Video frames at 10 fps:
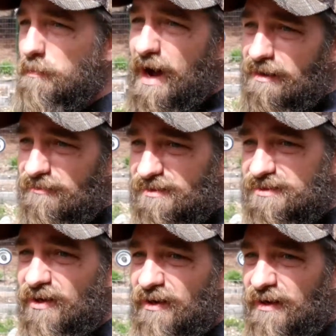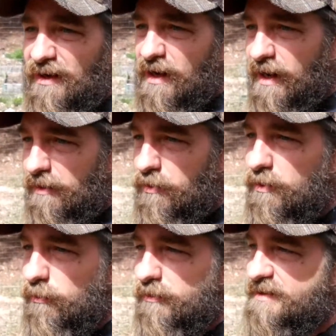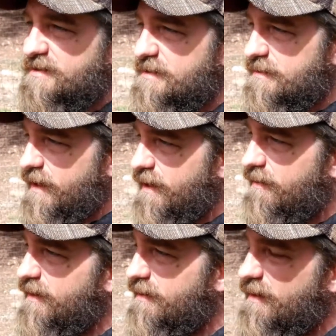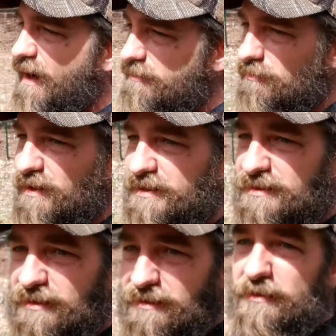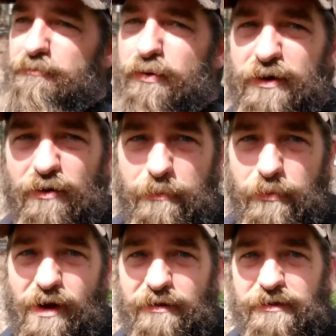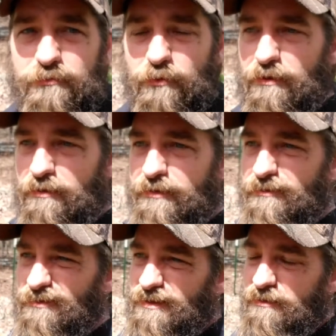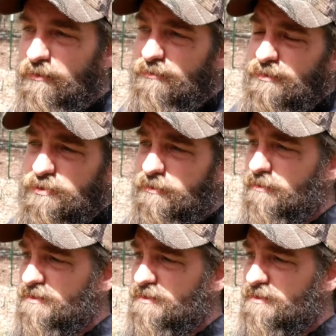bottles, and you can really see that. And I don't like to put out a product where the sugar